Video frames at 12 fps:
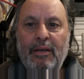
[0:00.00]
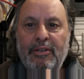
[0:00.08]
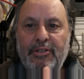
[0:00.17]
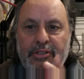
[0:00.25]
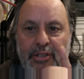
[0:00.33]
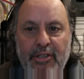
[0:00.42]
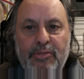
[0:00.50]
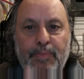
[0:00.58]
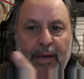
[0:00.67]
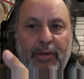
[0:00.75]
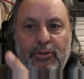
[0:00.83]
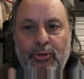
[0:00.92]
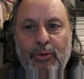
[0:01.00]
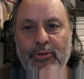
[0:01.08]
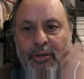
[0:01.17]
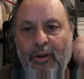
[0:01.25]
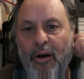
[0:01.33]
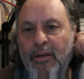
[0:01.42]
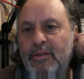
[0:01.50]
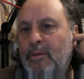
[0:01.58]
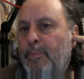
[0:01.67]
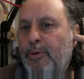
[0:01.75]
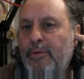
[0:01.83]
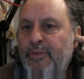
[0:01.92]
Just so this man could talk to God, to
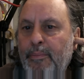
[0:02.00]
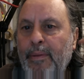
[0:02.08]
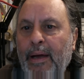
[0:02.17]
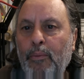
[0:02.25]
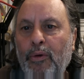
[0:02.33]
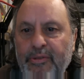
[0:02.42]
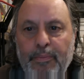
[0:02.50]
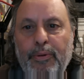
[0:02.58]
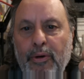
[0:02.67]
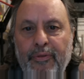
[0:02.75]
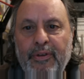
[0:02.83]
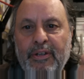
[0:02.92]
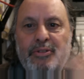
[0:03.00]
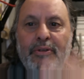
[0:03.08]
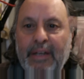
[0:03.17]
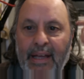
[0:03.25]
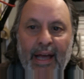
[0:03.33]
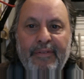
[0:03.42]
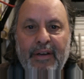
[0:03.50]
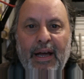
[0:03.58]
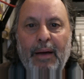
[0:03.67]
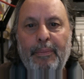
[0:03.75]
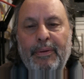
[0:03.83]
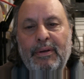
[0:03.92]
prove that man wasn't perfect until he gave it
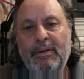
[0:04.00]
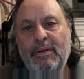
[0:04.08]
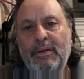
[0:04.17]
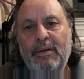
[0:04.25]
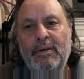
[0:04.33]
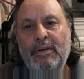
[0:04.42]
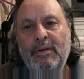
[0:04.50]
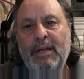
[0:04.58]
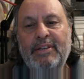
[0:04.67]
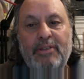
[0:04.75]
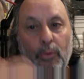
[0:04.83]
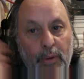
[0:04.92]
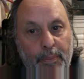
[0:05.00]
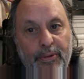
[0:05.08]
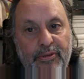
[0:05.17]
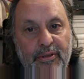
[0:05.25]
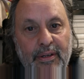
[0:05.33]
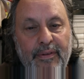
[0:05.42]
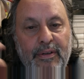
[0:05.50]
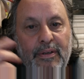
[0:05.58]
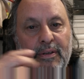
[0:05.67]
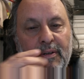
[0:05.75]
up. That's how we perceive it.